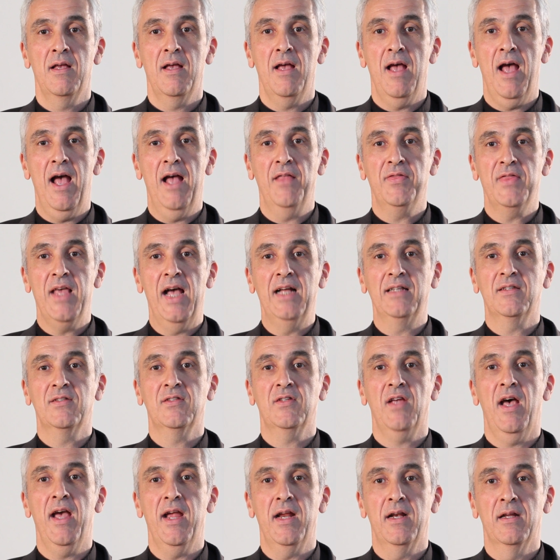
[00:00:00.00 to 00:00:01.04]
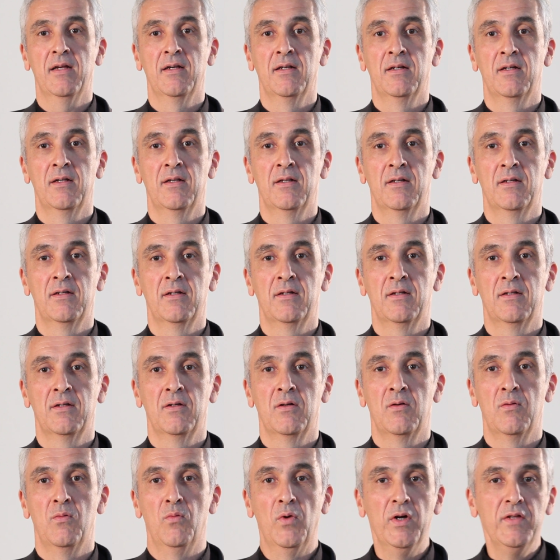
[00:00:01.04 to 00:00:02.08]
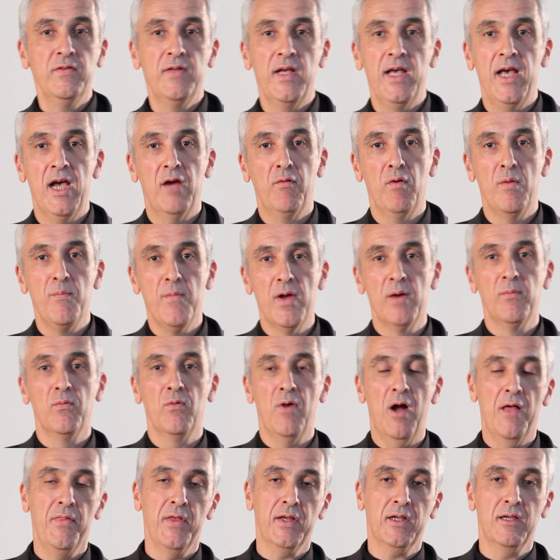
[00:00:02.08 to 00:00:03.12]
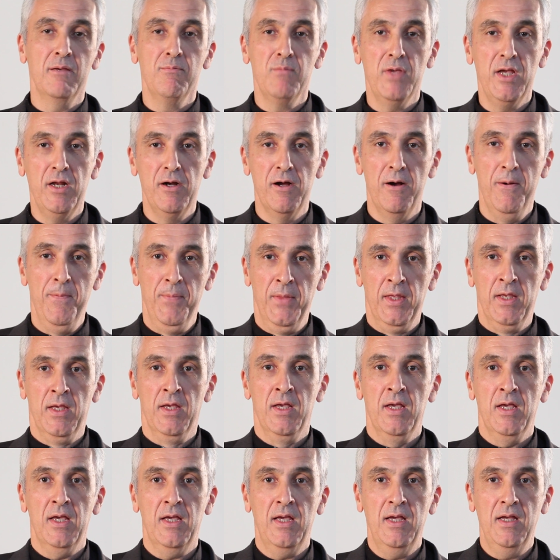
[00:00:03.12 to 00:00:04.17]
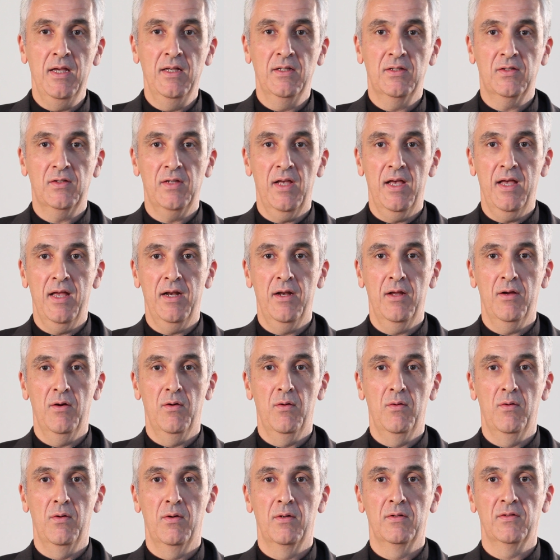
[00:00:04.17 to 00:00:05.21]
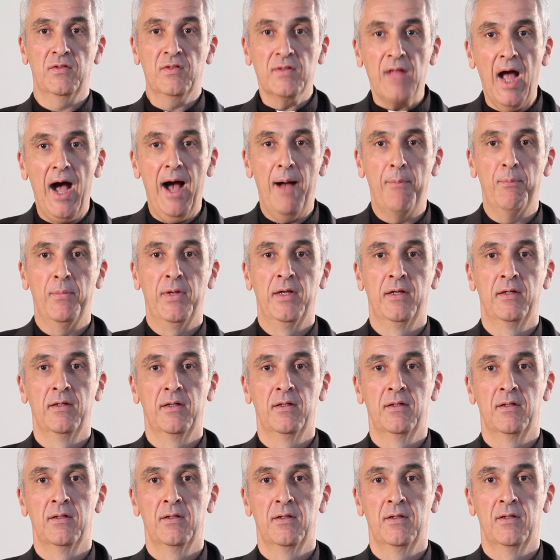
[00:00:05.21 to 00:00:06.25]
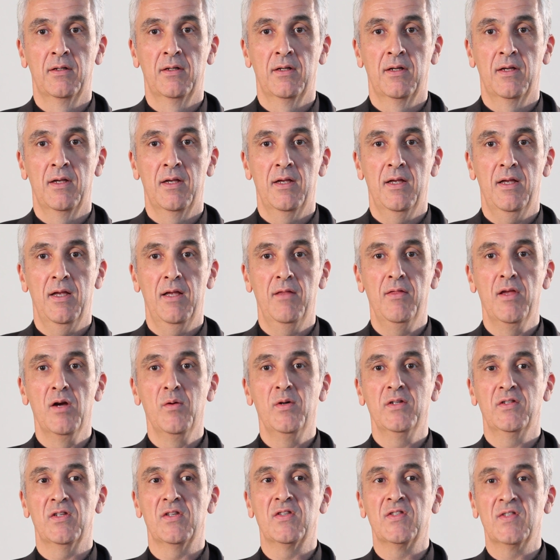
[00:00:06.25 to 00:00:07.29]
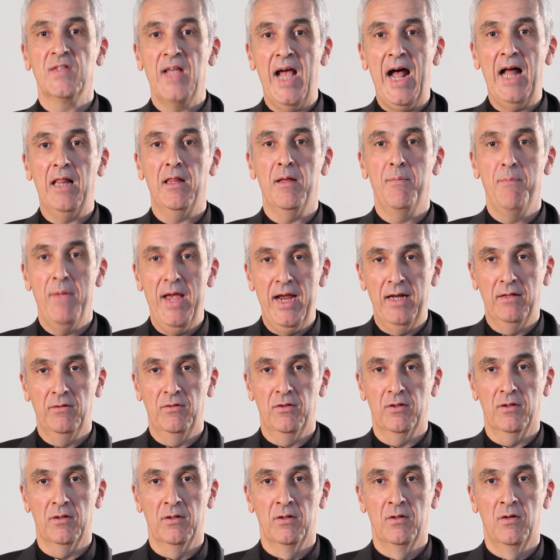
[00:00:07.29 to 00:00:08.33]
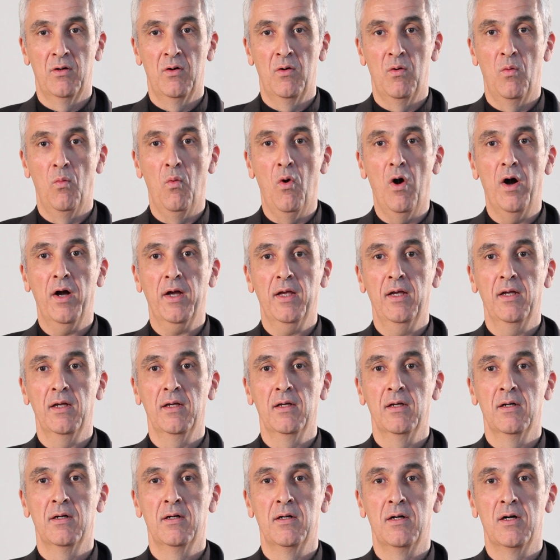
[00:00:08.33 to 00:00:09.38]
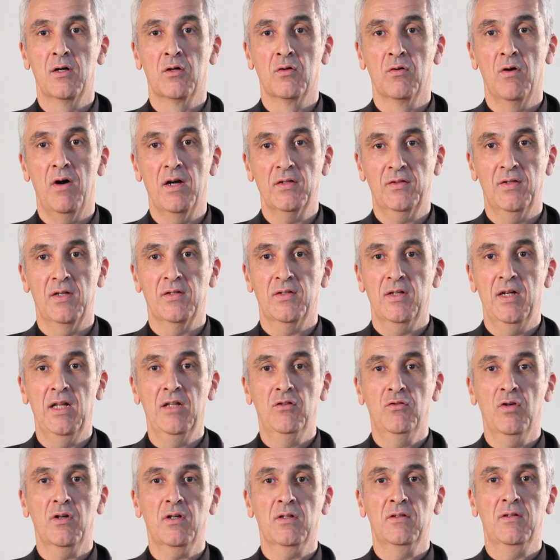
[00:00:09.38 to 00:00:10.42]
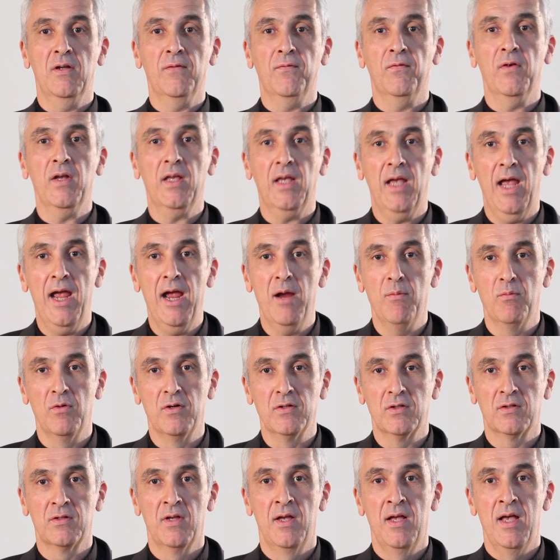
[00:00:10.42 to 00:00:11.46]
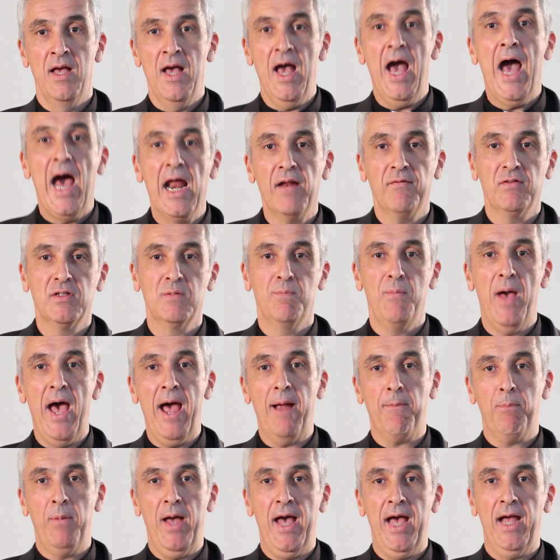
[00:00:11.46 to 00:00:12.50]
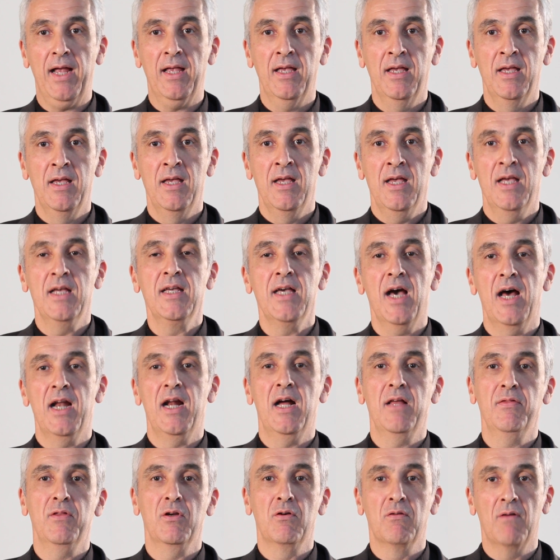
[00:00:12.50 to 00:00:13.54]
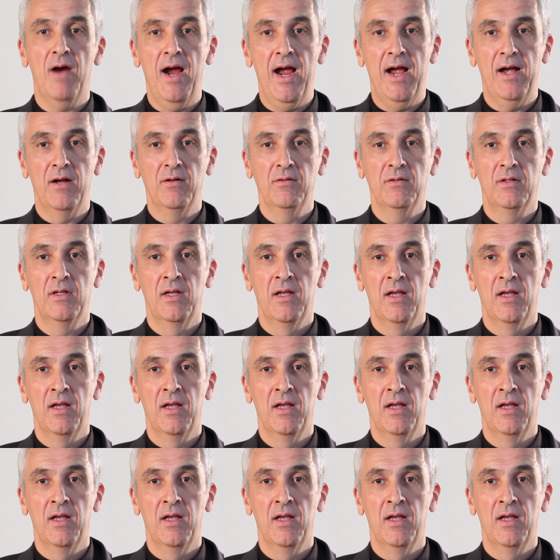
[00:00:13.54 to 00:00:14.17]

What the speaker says: at that site." One day I remember on the Camino, he said, "Stop." And there was a salamander walking across us. And he took different cameras out of his backpack. He got on the ground